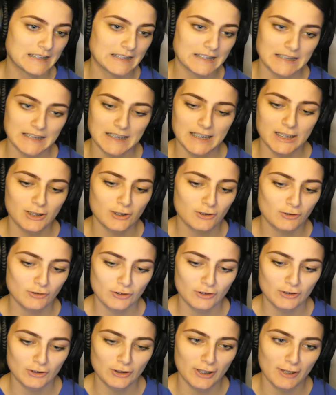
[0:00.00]
Now
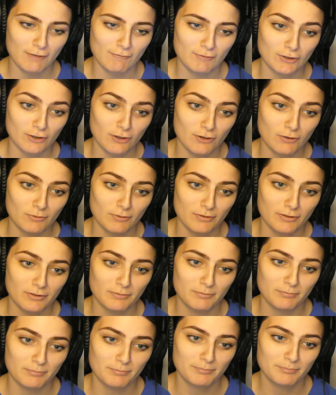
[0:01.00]
she's gonna have a talk with
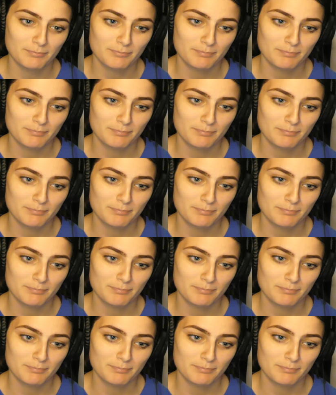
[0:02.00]
him.